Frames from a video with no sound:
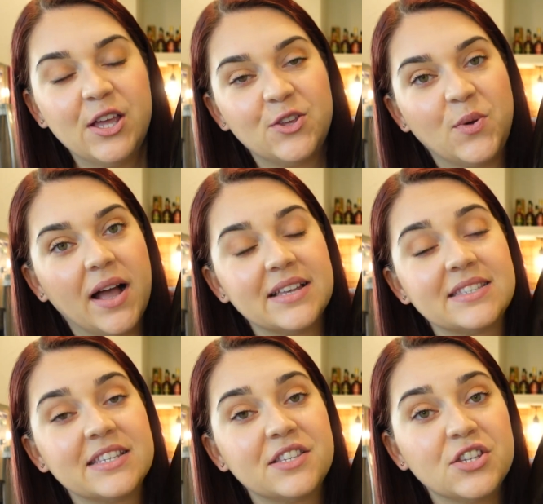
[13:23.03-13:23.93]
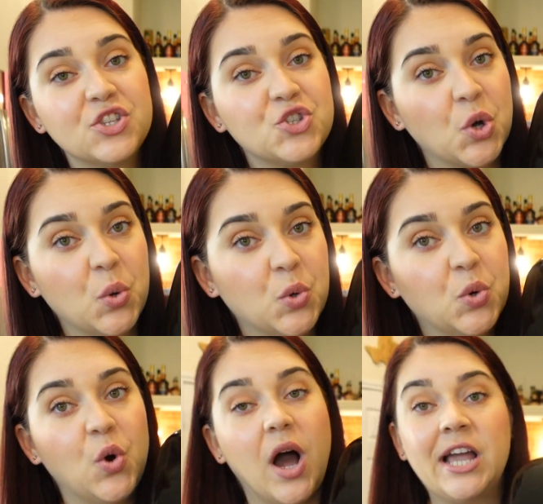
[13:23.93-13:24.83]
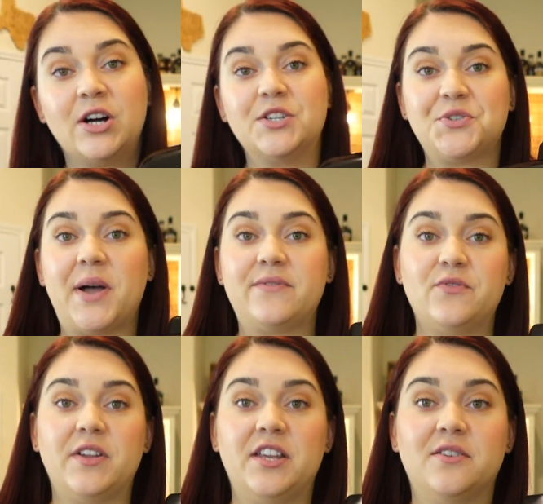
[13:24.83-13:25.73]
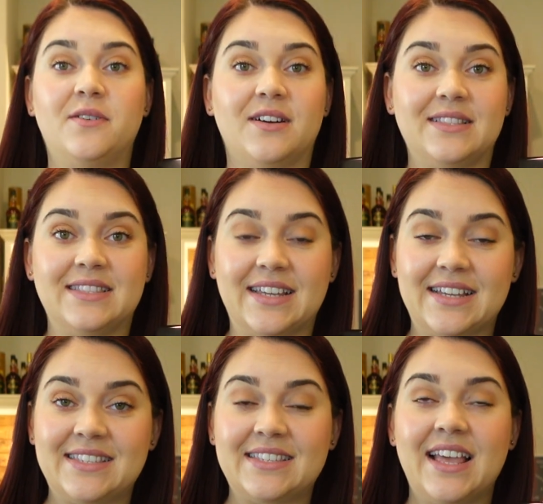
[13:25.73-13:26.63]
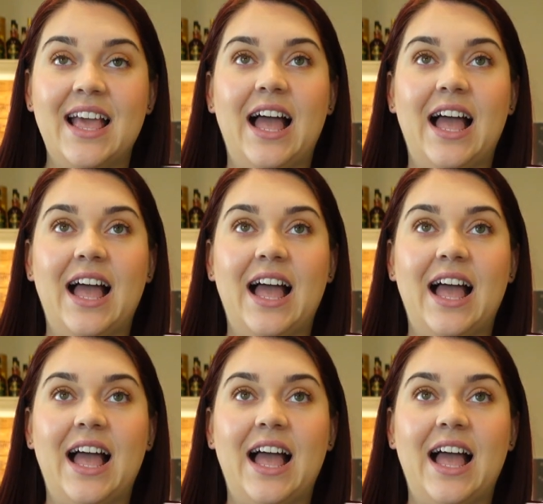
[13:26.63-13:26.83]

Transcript: You guys, this is so cool. I also have a video on this.